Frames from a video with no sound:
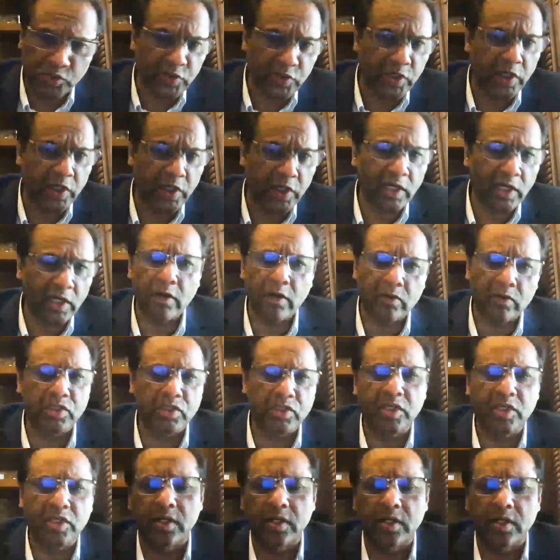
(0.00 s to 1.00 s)
It's real
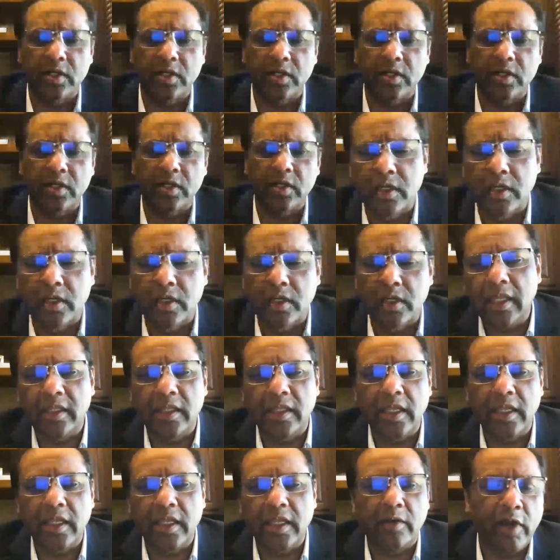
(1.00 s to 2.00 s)
now, it's here.
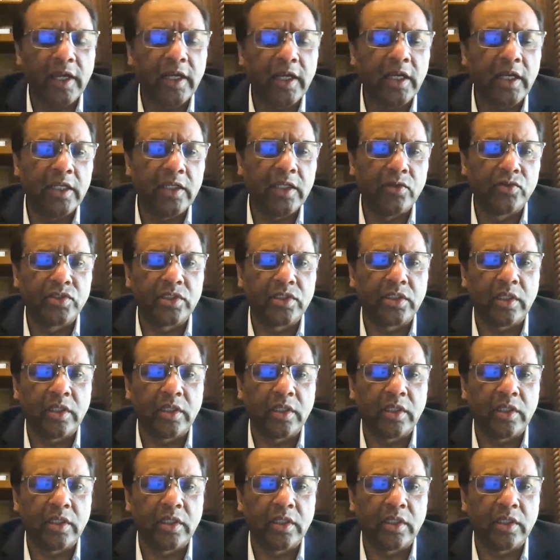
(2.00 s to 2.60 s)
And then finally,